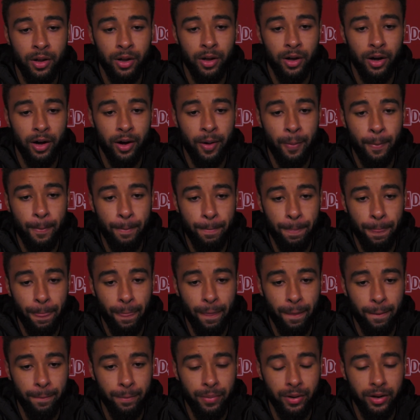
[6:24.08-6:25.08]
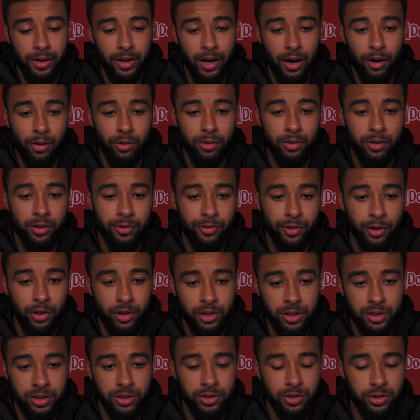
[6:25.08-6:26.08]
But now the
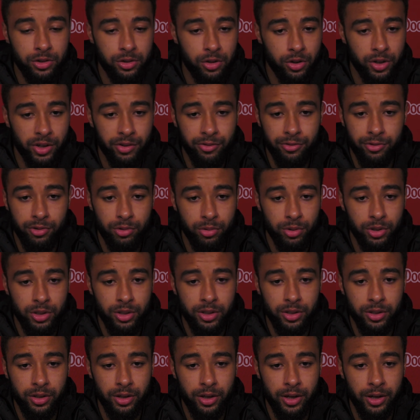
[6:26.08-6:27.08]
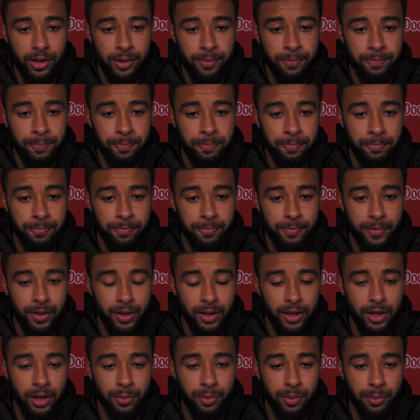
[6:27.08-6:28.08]
focus is just looking forward
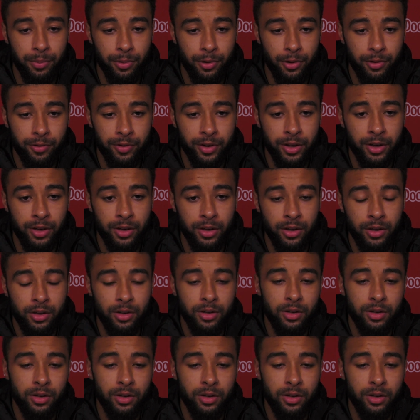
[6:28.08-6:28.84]
and keep improving